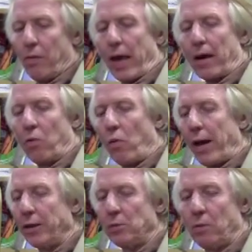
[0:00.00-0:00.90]
that
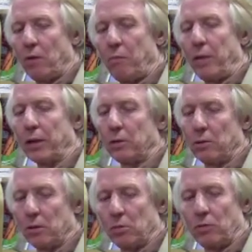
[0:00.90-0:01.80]
arrangement of
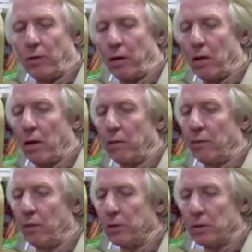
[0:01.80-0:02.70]
pictures was very
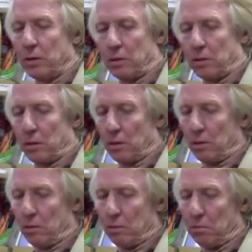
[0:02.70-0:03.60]
controversial
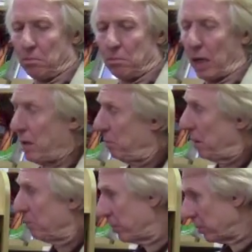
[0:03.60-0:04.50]
to our
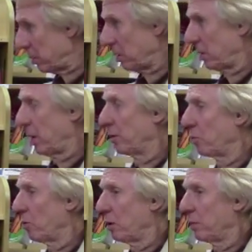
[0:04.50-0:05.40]
members in the
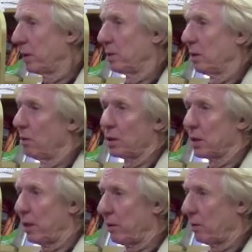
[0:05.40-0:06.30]
Ninth Ward because it
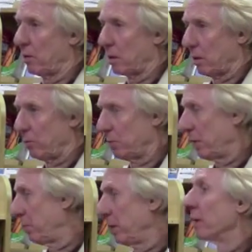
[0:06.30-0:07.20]
looks like the hurricane was
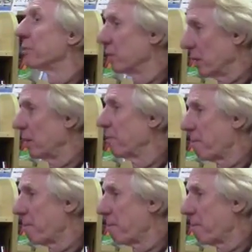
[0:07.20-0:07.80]
maybe yesterday.